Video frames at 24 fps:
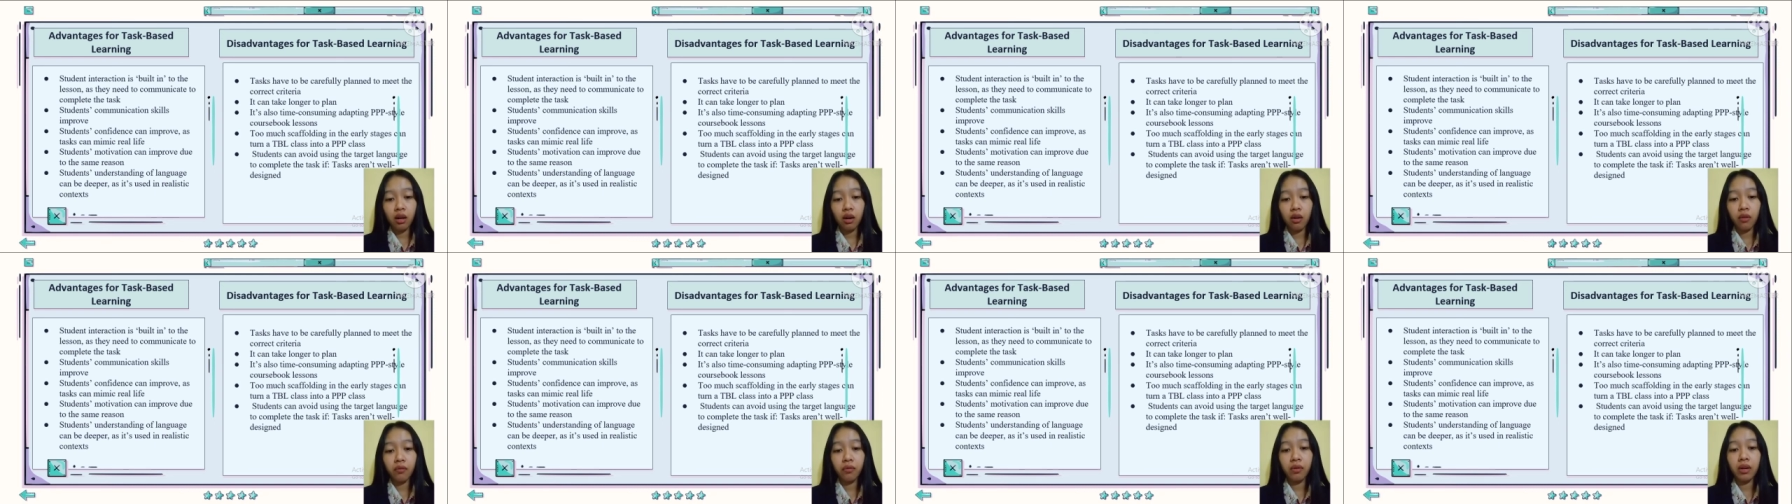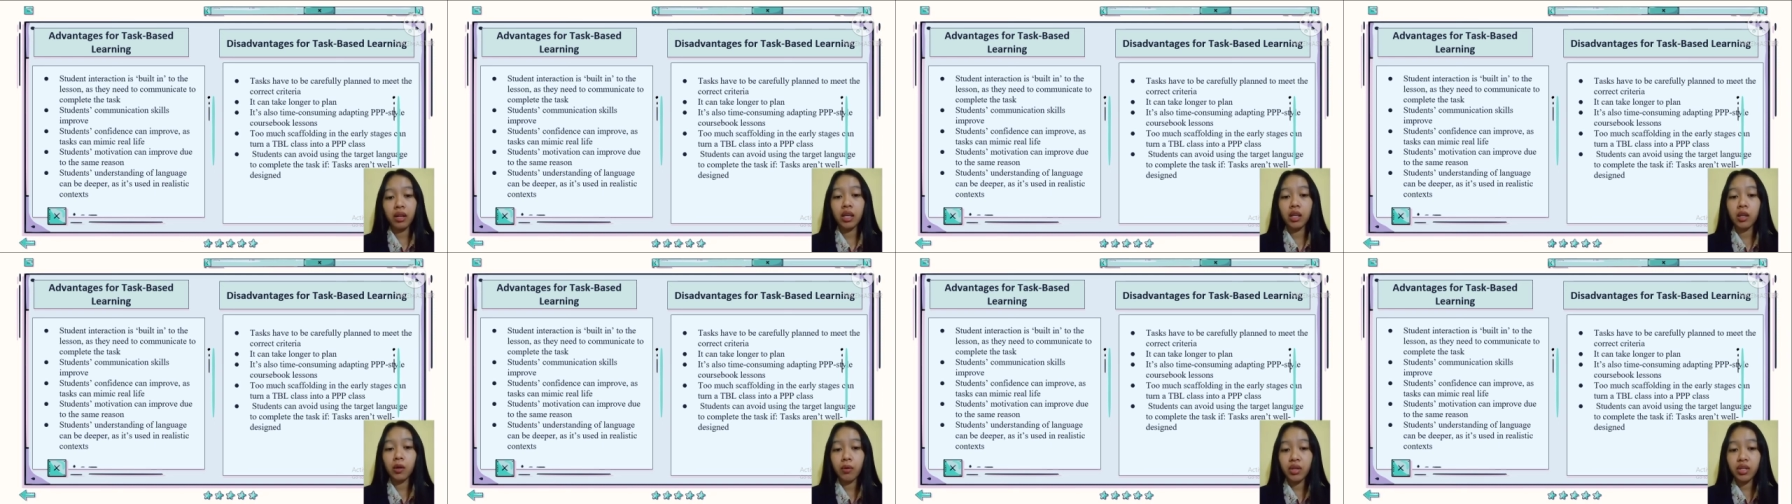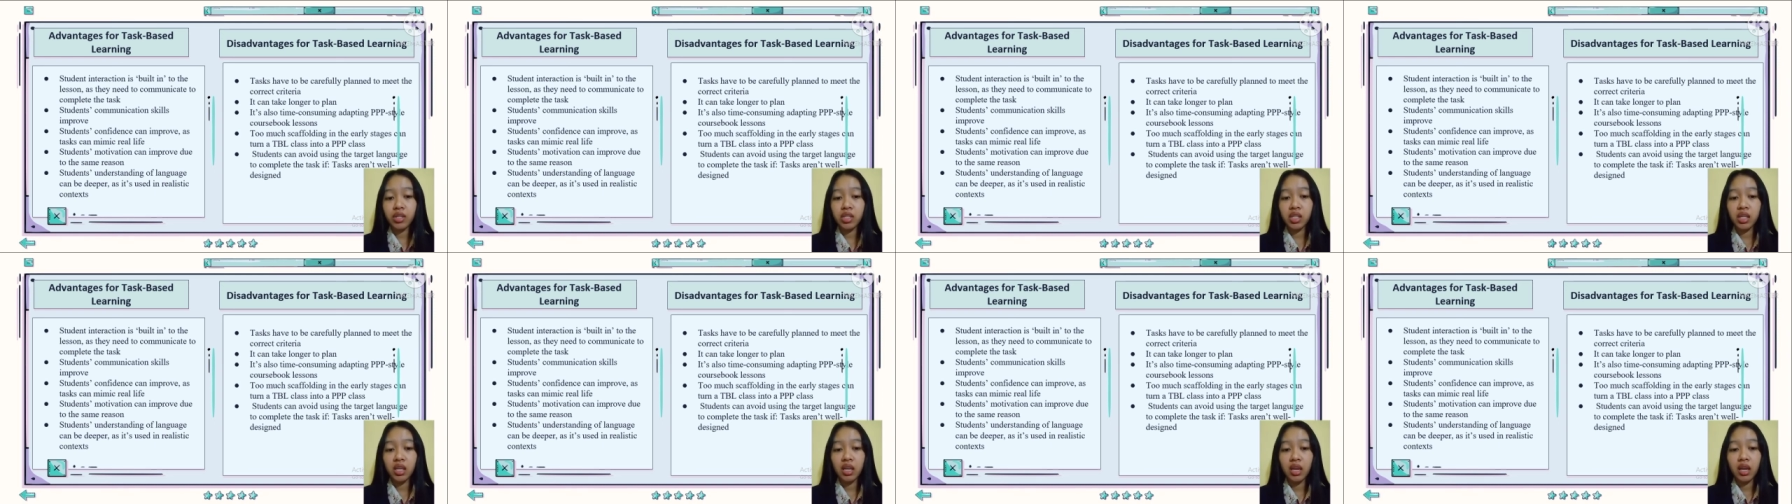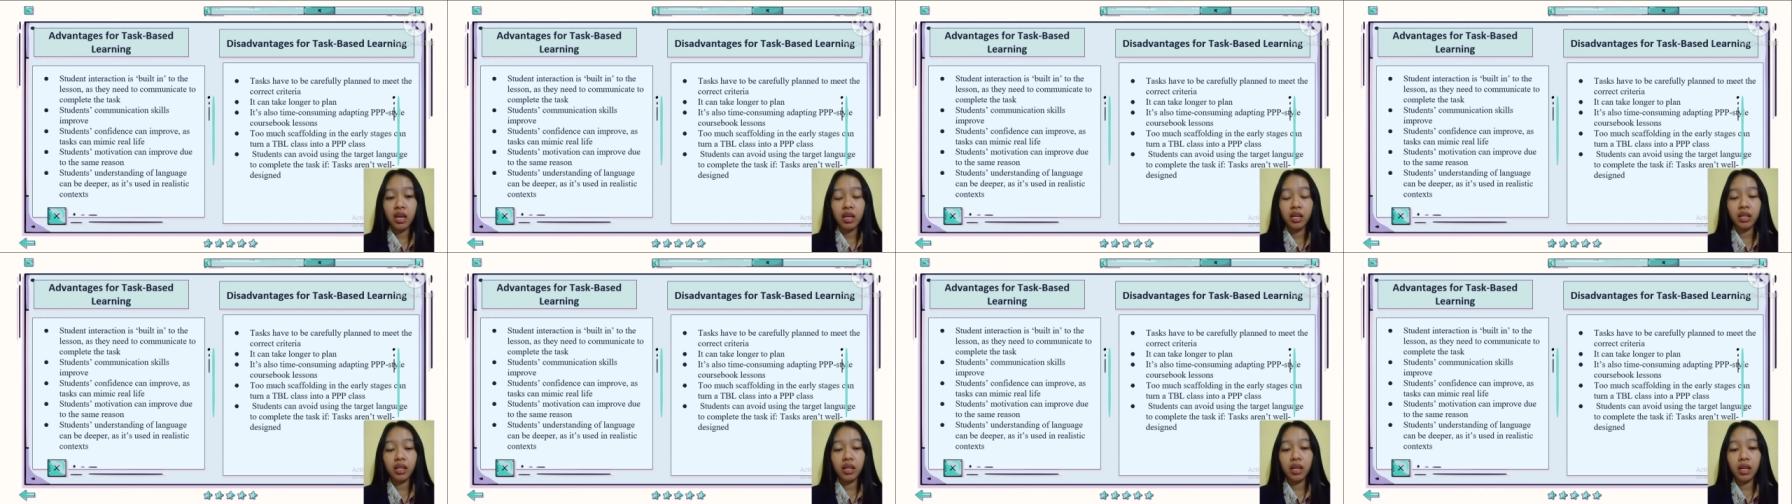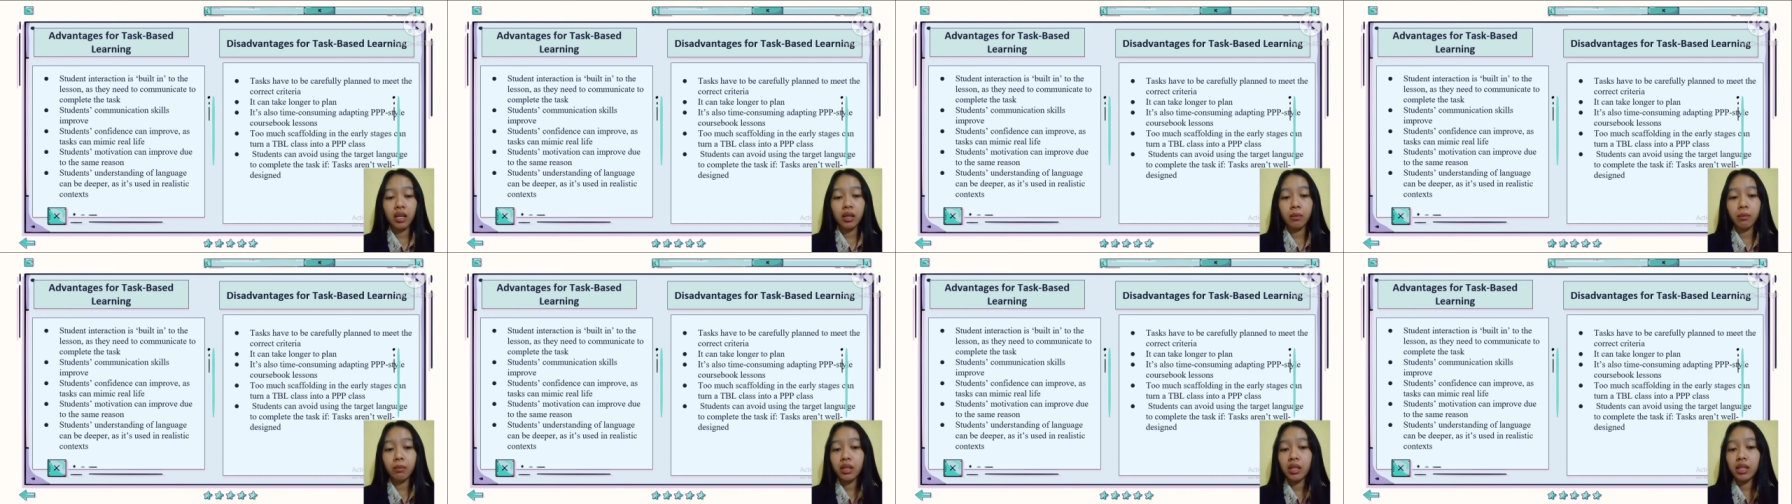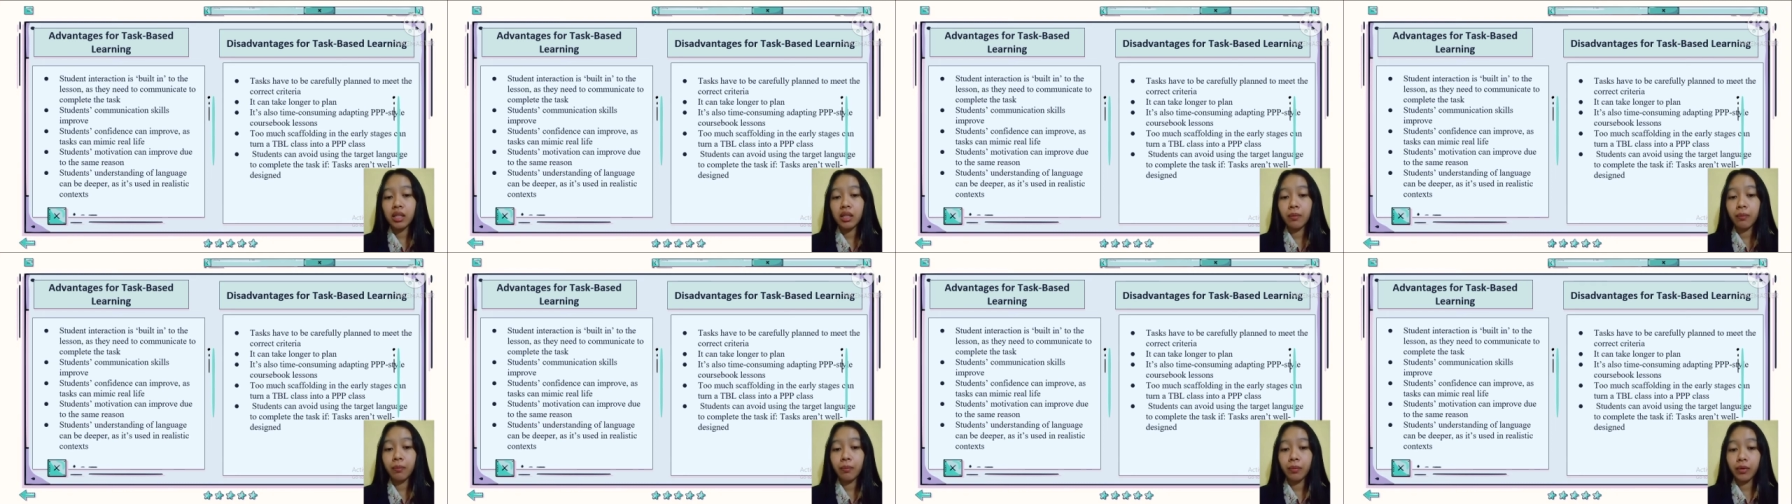of language can be
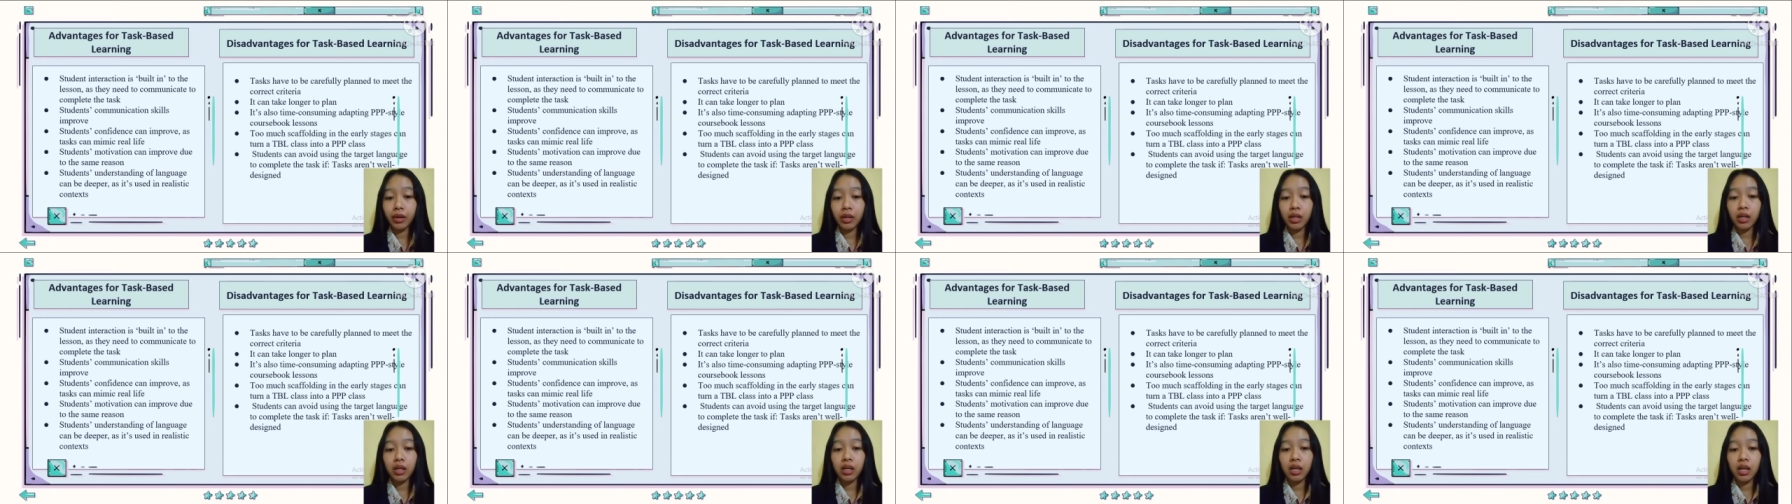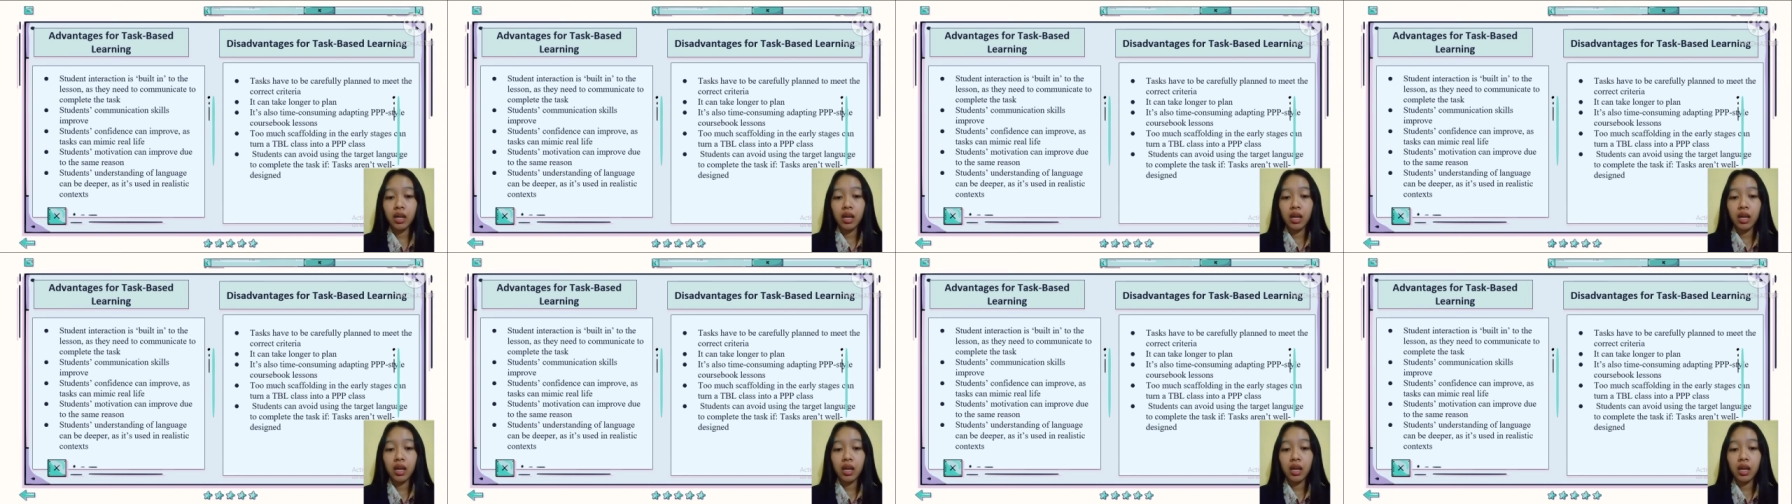deeper